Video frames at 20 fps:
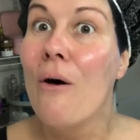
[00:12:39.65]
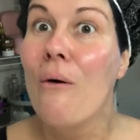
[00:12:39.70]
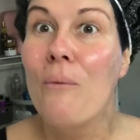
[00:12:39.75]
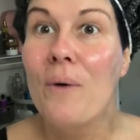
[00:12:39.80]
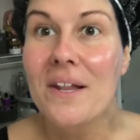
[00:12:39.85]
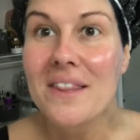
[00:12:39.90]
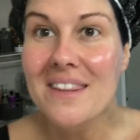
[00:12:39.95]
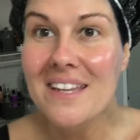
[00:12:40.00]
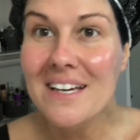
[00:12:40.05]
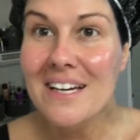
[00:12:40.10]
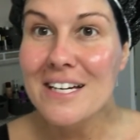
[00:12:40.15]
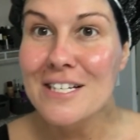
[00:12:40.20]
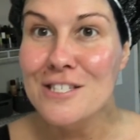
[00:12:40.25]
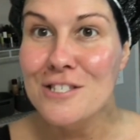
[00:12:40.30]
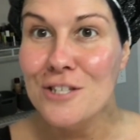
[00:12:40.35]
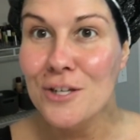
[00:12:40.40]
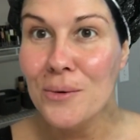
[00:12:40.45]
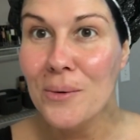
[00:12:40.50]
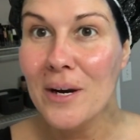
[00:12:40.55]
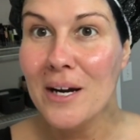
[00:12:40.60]
One thing I
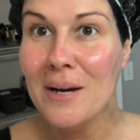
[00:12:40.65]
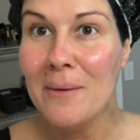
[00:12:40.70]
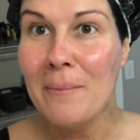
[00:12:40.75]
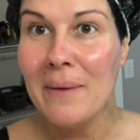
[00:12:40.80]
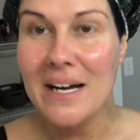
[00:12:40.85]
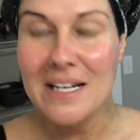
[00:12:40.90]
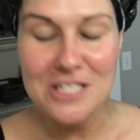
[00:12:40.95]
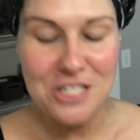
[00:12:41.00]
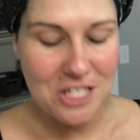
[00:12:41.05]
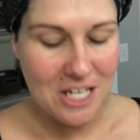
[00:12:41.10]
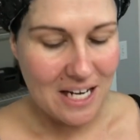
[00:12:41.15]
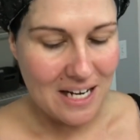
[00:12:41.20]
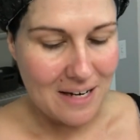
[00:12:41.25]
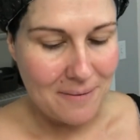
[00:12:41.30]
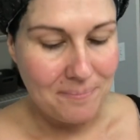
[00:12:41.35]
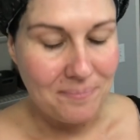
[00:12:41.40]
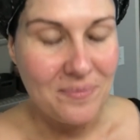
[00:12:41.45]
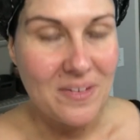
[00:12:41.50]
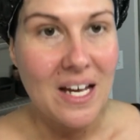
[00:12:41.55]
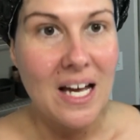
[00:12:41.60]
do wanna
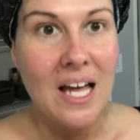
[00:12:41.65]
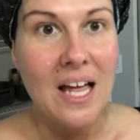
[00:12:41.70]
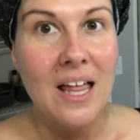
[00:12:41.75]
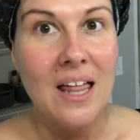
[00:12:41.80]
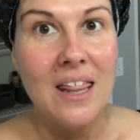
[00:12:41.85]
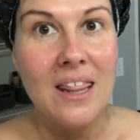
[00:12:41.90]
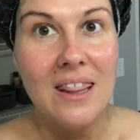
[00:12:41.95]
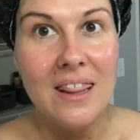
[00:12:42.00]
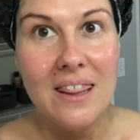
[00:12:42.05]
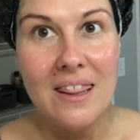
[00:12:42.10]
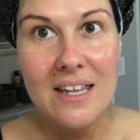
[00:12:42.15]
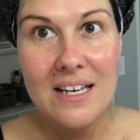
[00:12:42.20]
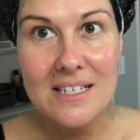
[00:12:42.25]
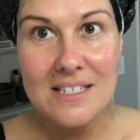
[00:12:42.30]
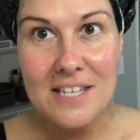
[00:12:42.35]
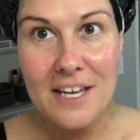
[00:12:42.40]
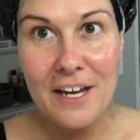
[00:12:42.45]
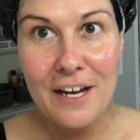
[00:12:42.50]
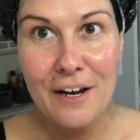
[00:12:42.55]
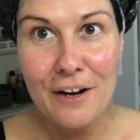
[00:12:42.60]
mention,
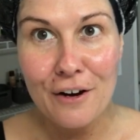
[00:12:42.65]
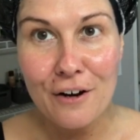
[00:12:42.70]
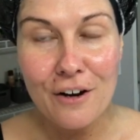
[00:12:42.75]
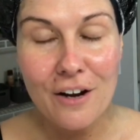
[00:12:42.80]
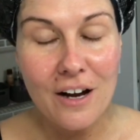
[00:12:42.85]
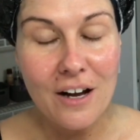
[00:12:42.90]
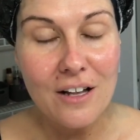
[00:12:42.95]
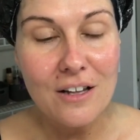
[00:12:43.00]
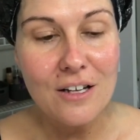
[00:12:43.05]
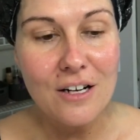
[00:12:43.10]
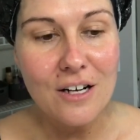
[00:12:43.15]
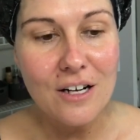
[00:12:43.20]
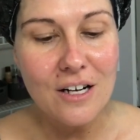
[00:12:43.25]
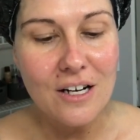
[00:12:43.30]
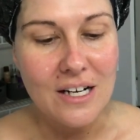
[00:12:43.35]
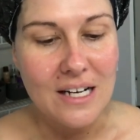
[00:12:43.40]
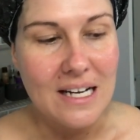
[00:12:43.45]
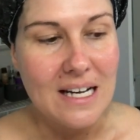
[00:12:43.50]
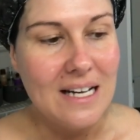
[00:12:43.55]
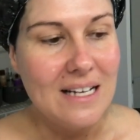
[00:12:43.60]
this hair
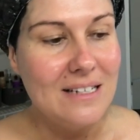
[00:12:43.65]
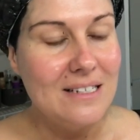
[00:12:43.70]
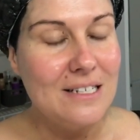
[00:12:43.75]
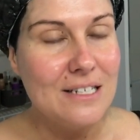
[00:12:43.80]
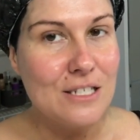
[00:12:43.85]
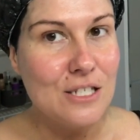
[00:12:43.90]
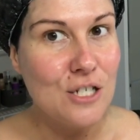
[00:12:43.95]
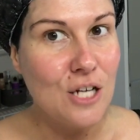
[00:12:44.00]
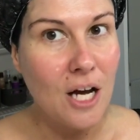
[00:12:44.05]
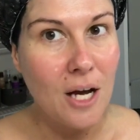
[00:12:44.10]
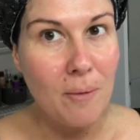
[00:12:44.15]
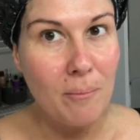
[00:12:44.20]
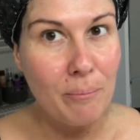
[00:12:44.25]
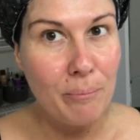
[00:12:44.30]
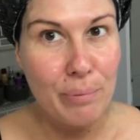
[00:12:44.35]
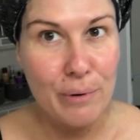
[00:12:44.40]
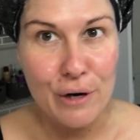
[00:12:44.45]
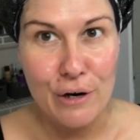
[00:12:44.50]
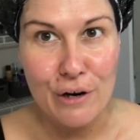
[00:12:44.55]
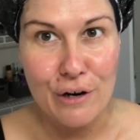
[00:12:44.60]
color does
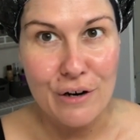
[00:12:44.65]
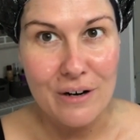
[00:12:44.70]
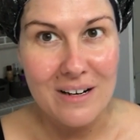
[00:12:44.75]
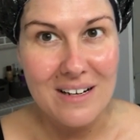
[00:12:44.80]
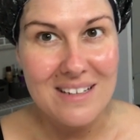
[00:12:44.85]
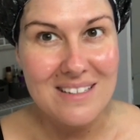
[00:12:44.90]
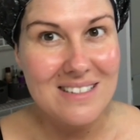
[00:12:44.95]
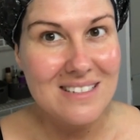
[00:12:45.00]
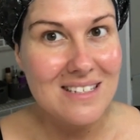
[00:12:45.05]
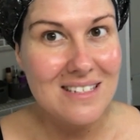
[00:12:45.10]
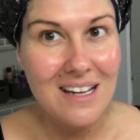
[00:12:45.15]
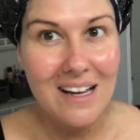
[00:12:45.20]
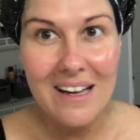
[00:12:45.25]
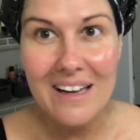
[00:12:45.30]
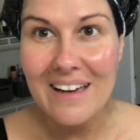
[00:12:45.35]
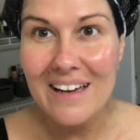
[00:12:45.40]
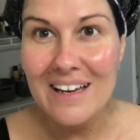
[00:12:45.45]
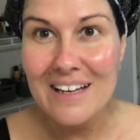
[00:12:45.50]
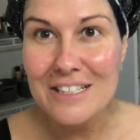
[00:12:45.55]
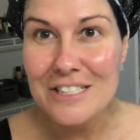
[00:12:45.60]
not burn, it does
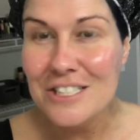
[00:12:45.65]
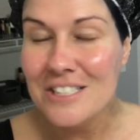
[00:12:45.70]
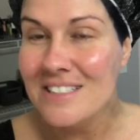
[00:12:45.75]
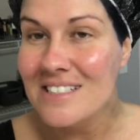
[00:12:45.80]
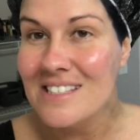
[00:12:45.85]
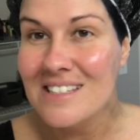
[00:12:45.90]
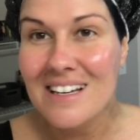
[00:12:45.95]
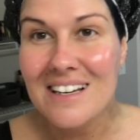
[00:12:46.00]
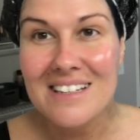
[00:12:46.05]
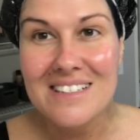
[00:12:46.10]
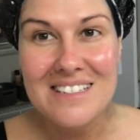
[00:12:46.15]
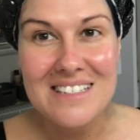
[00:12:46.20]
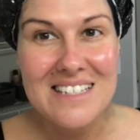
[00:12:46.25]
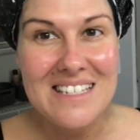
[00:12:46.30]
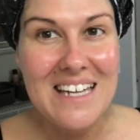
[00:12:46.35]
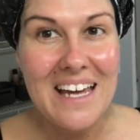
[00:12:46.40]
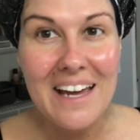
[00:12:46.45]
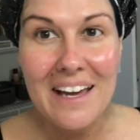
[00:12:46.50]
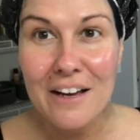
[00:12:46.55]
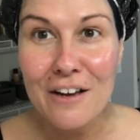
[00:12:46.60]
not itch, it does not
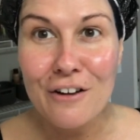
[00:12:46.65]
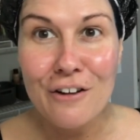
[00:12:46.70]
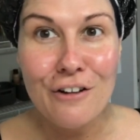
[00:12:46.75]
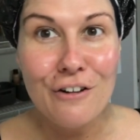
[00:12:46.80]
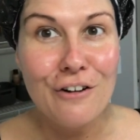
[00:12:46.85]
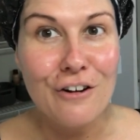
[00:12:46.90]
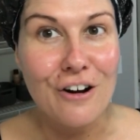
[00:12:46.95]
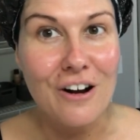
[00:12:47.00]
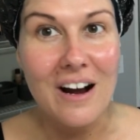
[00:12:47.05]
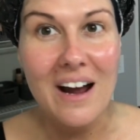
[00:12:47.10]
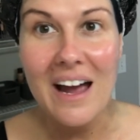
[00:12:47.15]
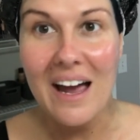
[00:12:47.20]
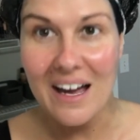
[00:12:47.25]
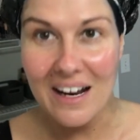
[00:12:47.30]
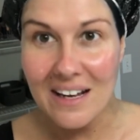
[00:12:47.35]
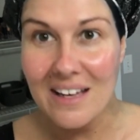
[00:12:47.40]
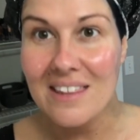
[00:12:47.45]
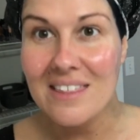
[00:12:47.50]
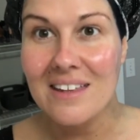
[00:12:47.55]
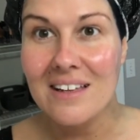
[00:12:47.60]
tingle or
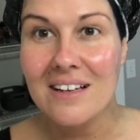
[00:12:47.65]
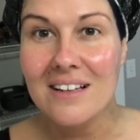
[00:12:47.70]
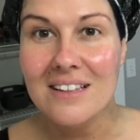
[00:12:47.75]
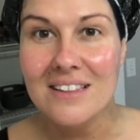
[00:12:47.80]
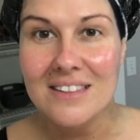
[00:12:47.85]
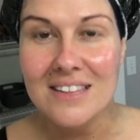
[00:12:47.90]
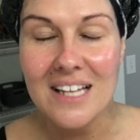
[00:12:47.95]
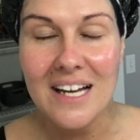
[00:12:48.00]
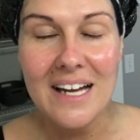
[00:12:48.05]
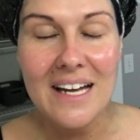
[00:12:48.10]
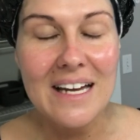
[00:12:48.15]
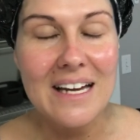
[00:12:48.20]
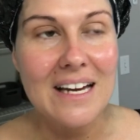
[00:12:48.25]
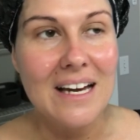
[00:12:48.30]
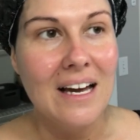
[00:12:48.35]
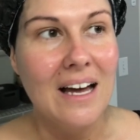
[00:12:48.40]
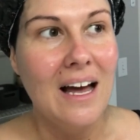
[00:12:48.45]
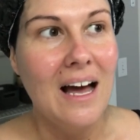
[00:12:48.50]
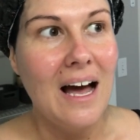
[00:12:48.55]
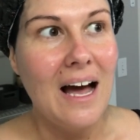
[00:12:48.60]
anything like
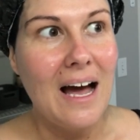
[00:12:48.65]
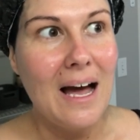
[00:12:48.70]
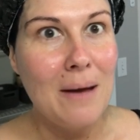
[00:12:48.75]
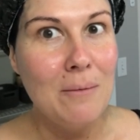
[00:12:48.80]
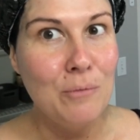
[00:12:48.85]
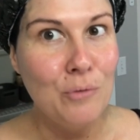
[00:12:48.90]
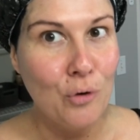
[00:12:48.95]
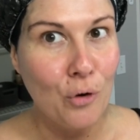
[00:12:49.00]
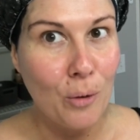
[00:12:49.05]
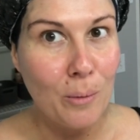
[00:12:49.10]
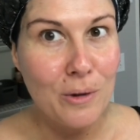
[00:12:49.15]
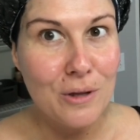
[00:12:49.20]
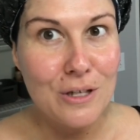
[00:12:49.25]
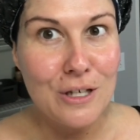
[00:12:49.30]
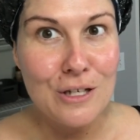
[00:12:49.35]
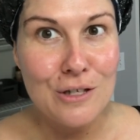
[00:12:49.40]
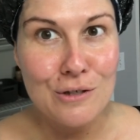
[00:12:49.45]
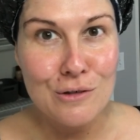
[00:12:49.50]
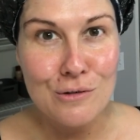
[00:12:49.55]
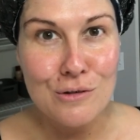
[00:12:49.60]
I'm normally
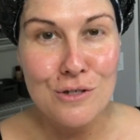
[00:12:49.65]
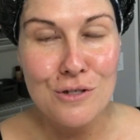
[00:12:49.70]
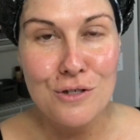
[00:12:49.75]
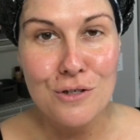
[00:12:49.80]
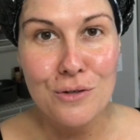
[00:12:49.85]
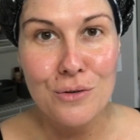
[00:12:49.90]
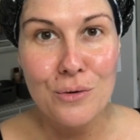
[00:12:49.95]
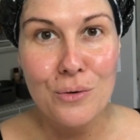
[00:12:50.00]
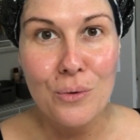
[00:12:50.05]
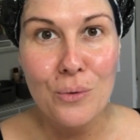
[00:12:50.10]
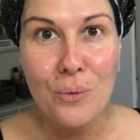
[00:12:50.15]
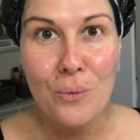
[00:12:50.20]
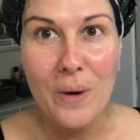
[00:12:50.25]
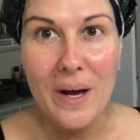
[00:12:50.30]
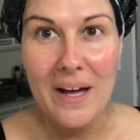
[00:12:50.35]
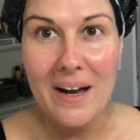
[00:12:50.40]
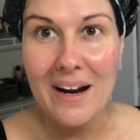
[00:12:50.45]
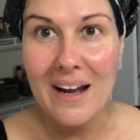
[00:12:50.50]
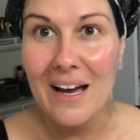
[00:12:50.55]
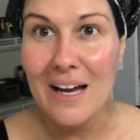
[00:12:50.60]
used to
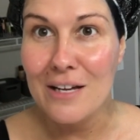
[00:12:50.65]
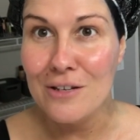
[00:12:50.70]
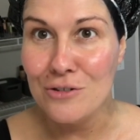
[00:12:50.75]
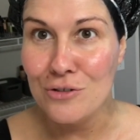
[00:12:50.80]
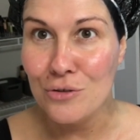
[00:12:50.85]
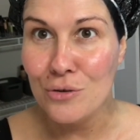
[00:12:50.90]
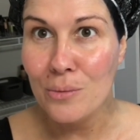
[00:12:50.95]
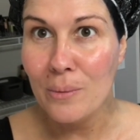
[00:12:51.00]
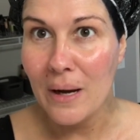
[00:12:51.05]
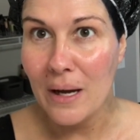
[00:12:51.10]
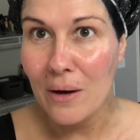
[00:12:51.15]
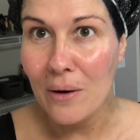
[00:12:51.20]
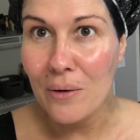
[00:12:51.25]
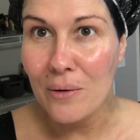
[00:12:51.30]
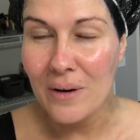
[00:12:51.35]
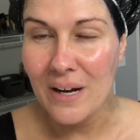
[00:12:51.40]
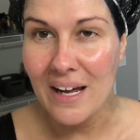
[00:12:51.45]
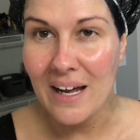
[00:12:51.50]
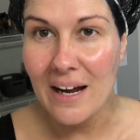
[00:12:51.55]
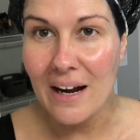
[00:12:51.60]
when I do my
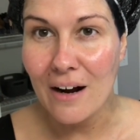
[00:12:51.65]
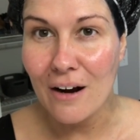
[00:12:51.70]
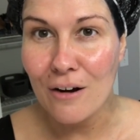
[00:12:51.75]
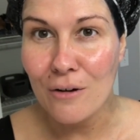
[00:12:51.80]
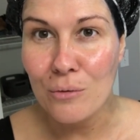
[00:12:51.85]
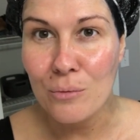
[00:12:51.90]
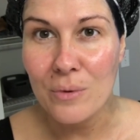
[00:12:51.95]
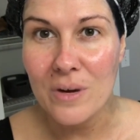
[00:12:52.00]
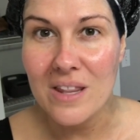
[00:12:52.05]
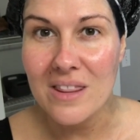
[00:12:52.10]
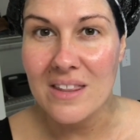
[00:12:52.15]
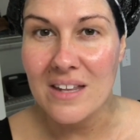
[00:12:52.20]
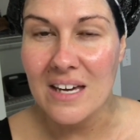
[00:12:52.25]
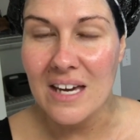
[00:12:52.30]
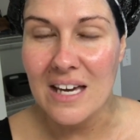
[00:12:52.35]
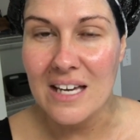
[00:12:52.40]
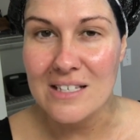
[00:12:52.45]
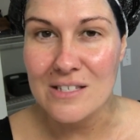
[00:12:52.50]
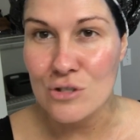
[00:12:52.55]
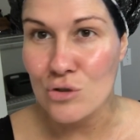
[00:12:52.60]
own hair with
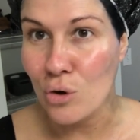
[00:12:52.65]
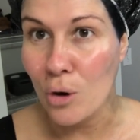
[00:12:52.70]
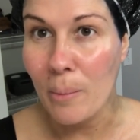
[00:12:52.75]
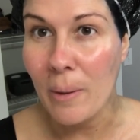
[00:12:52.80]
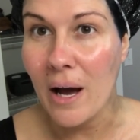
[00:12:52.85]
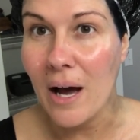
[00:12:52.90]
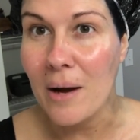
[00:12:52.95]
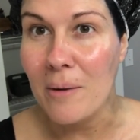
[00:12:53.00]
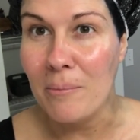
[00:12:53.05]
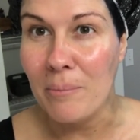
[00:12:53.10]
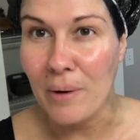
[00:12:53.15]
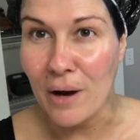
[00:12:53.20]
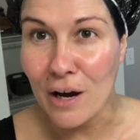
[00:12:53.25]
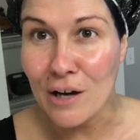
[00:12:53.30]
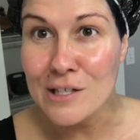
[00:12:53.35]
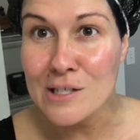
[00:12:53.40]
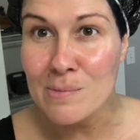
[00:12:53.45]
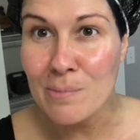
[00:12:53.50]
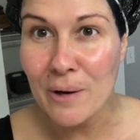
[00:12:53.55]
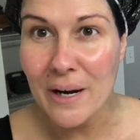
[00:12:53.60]
a store-bought
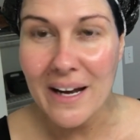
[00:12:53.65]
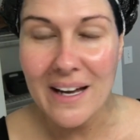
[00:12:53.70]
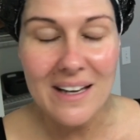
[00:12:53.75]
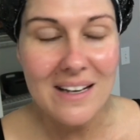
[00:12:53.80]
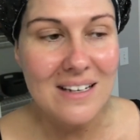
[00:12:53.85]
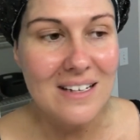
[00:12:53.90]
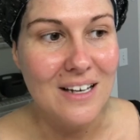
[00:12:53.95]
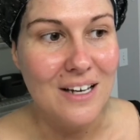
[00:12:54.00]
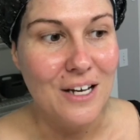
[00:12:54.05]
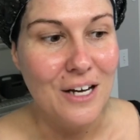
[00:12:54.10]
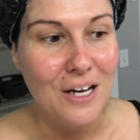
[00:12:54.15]
box brand,